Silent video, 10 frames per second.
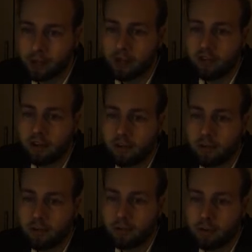I take
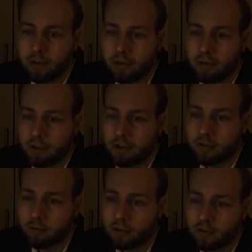no credit
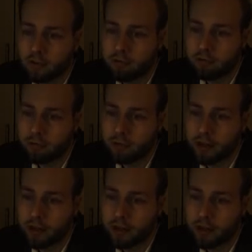to myself for